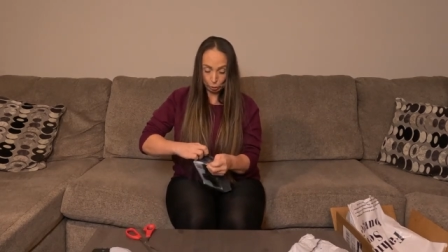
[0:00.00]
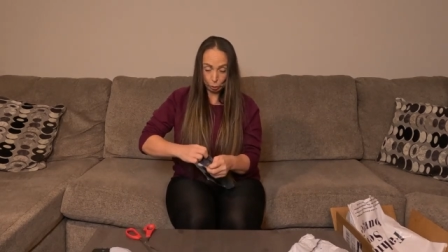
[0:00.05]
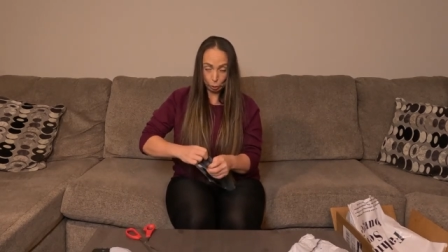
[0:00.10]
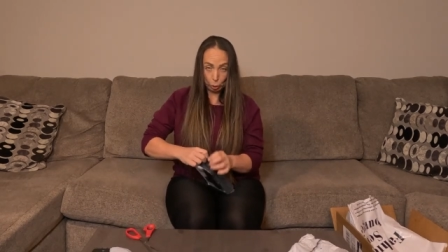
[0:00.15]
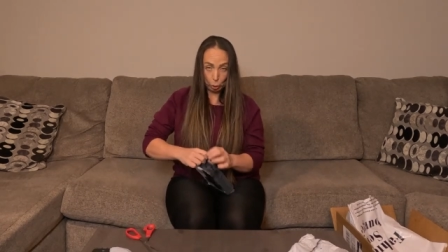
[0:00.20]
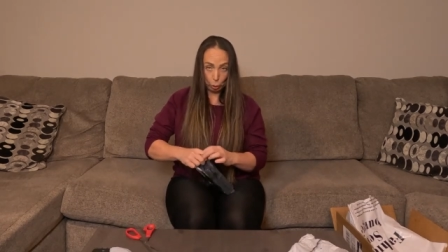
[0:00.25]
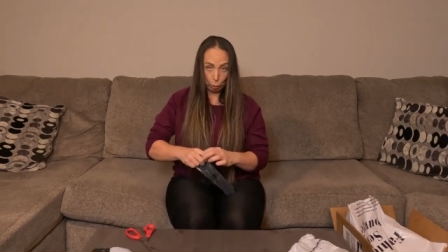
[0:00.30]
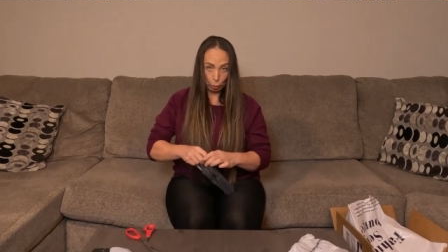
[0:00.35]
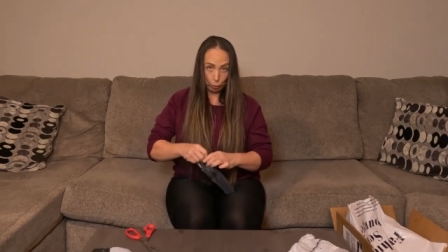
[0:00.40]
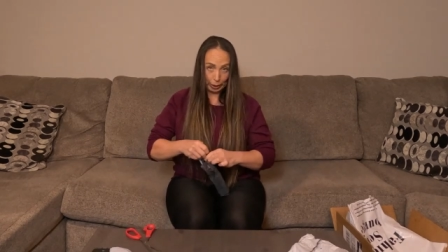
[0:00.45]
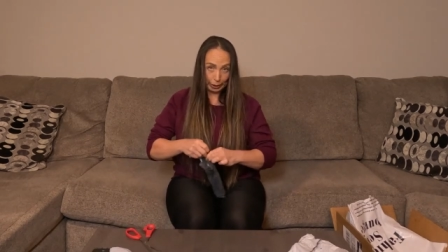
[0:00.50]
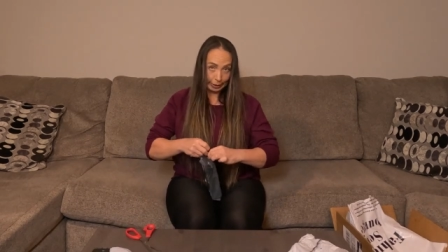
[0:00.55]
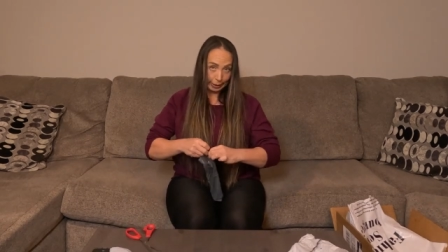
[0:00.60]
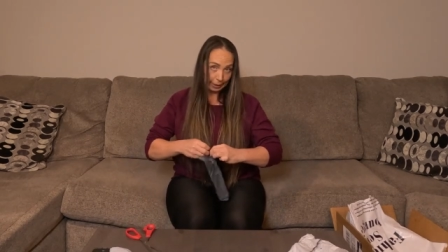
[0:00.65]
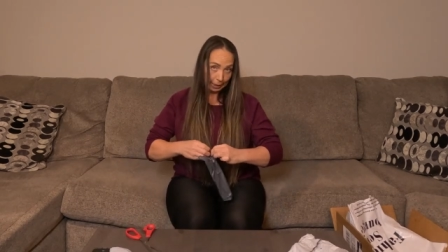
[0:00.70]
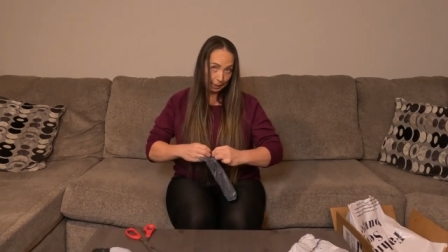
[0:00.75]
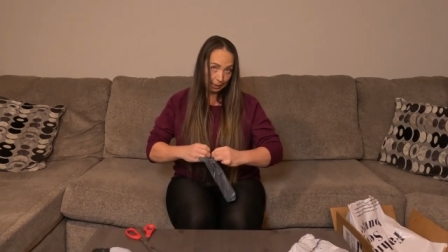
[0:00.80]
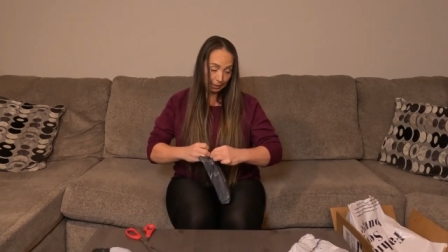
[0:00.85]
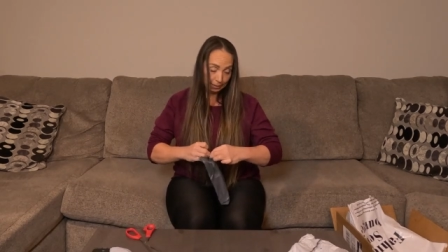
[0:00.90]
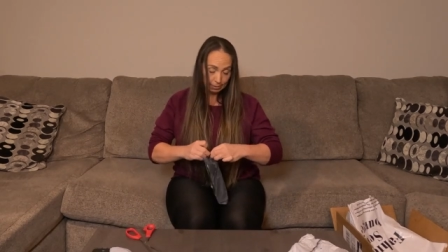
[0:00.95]
So
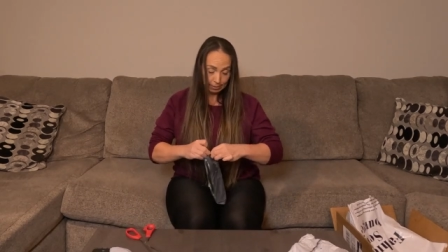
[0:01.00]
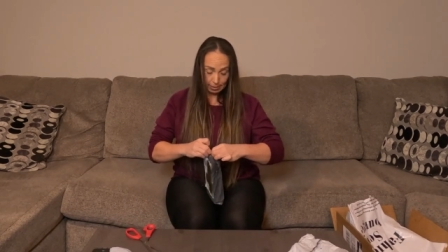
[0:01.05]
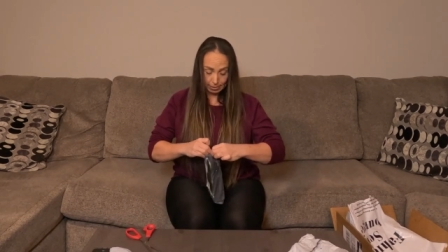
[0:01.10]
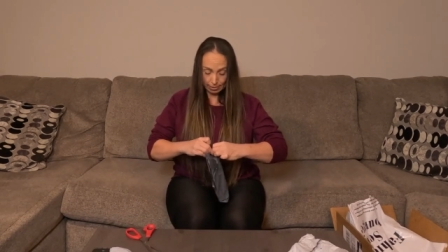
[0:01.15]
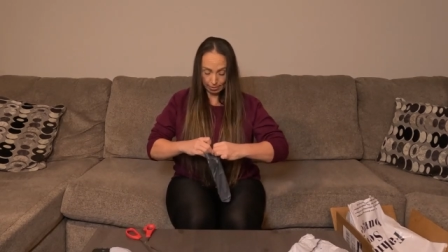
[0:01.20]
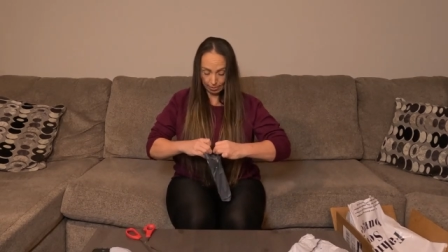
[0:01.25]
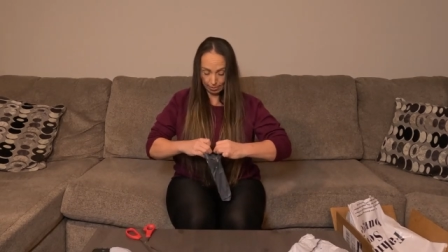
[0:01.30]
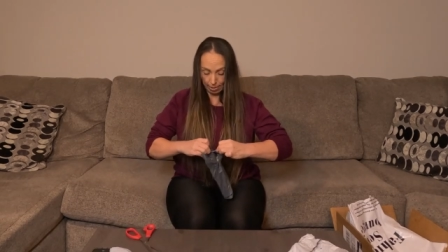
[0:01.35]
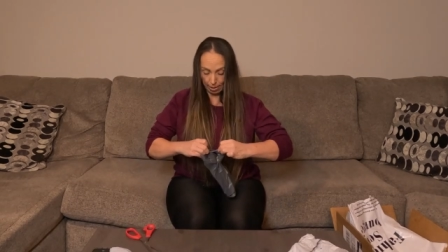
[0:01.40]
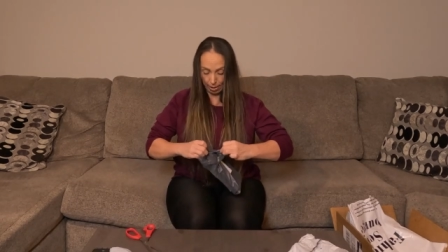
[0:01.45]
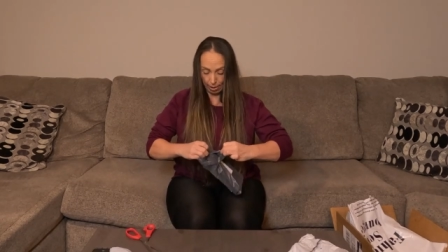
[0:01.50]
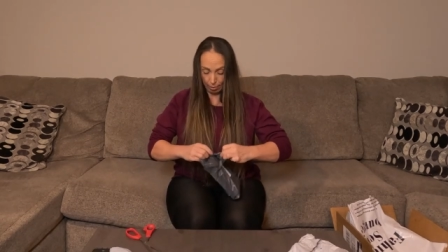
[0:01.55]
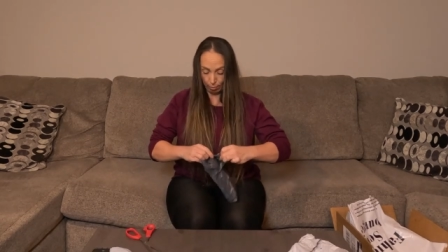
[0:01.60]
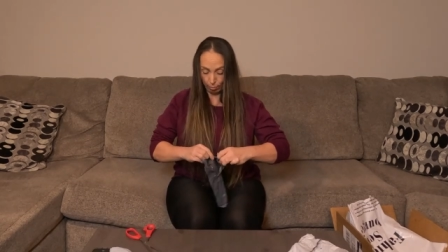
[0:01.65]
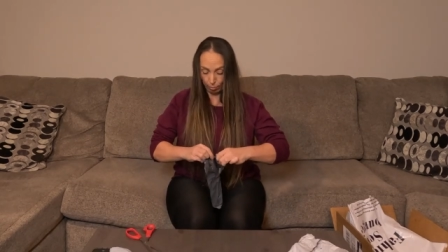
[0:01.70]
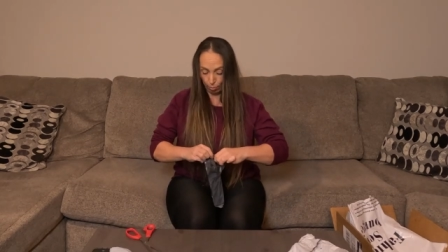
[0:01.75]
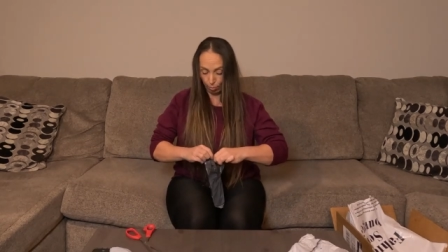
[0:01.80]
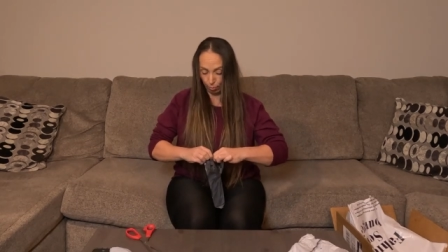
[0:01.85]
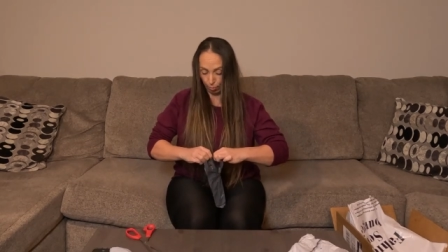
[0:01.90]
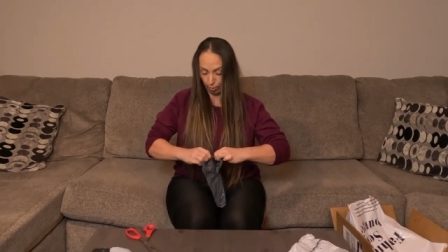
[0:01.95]
again, I
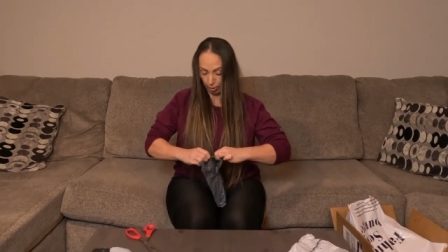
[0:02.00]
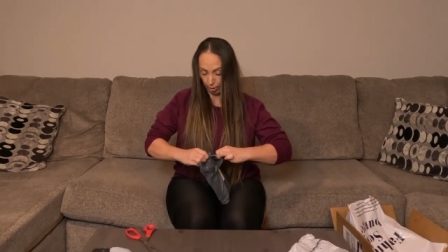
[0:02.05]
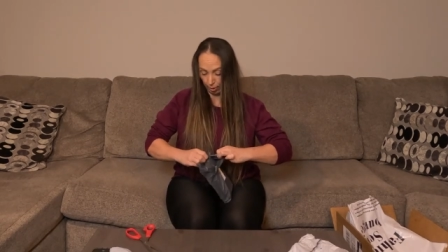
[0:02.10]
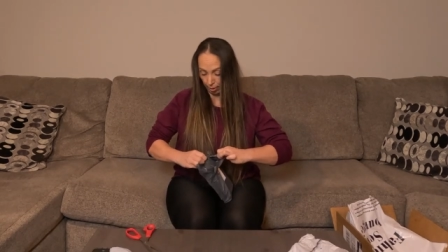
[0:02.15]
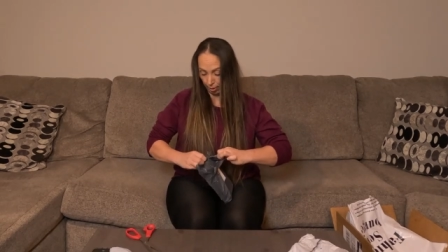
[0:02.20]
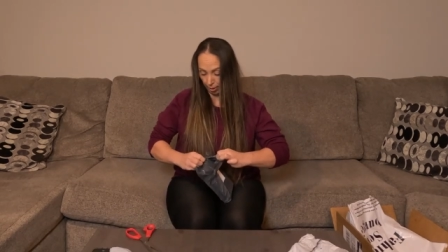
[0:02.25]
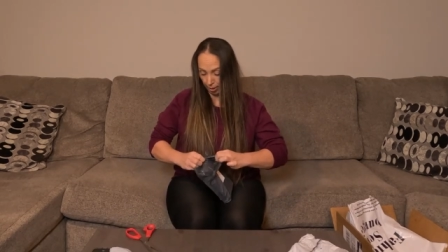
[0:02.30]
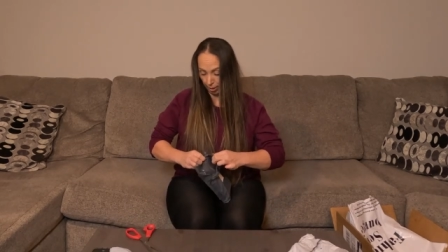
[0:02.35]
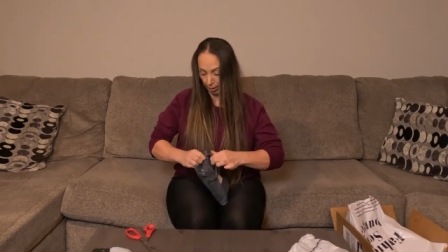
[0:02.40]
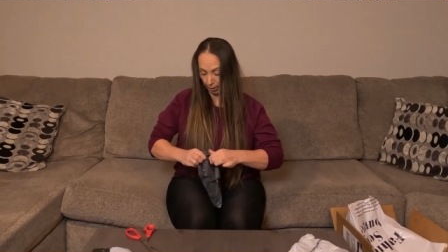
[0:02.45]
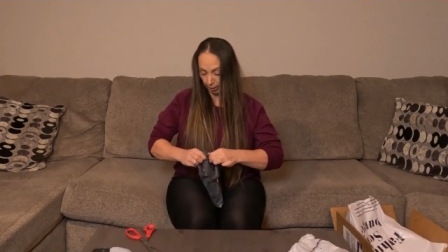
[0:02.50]
don't know where